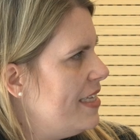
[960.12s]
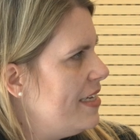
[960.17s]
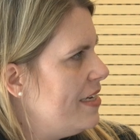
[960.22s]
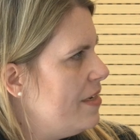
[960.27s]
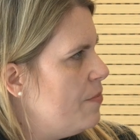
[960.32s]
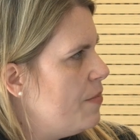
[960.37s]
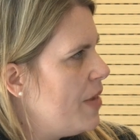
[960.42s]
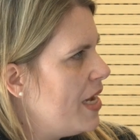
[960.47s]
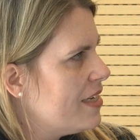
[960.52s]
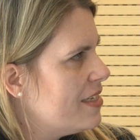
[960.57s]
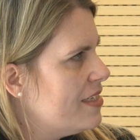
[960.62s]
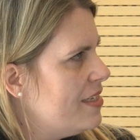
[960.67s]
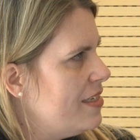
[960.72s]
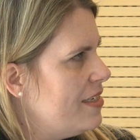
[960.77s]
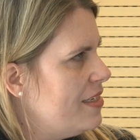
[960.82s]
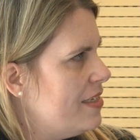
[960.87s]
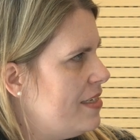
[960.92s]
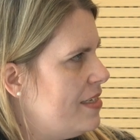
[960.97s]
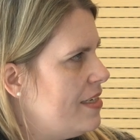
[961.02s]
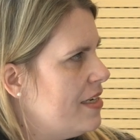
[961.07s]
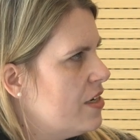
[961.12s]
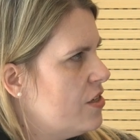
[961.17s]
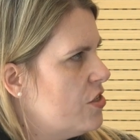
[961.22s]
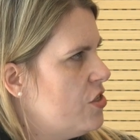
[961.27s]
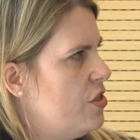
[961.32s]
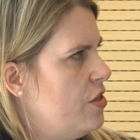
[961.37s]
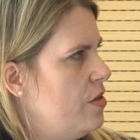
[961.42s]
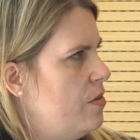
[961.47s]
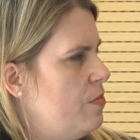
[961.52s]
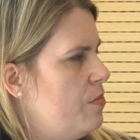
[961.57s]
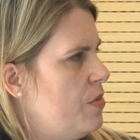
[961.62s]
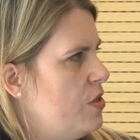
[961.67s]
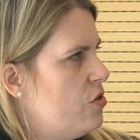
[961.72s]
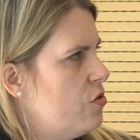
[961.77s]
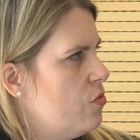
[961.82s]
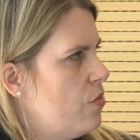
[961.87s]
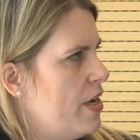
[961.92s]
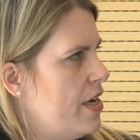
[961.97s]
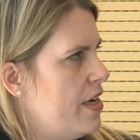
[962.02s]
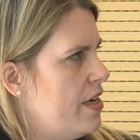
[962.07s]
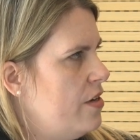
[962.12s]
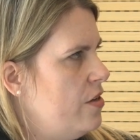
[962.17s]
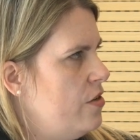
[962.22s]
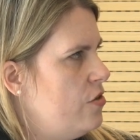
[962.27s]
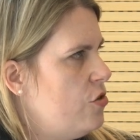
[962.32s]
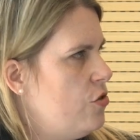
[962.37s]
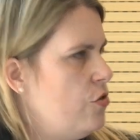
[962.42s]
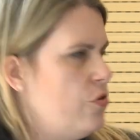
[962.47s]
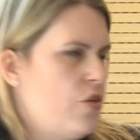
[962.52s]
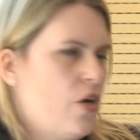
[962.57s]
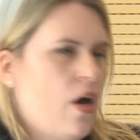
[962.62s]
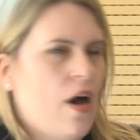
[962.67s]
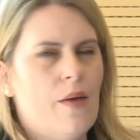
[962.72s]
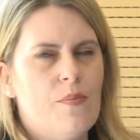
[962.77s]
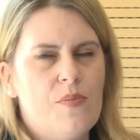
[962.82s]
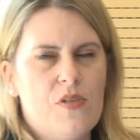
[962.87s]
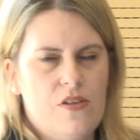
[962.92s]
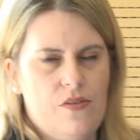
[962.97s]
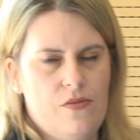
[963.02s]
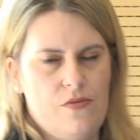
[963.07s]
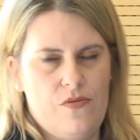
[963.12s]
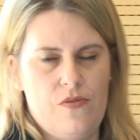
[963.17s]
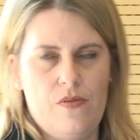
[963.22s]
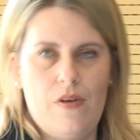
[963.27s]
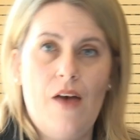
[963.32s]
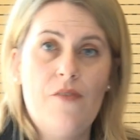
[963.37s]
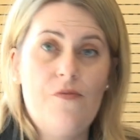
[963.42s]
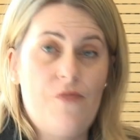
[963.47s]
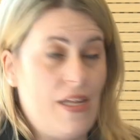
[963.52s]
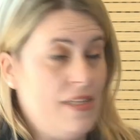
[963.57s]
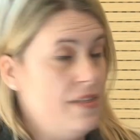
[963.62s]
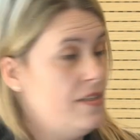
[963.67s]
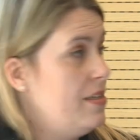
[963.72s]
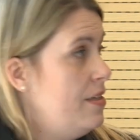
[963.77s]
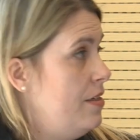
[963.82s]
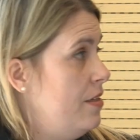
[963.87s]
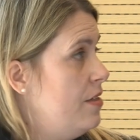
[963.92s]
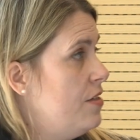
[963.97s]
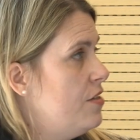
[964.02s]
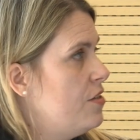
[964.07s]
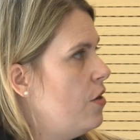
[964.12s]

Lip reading: that it makes a distinction between two types of offences.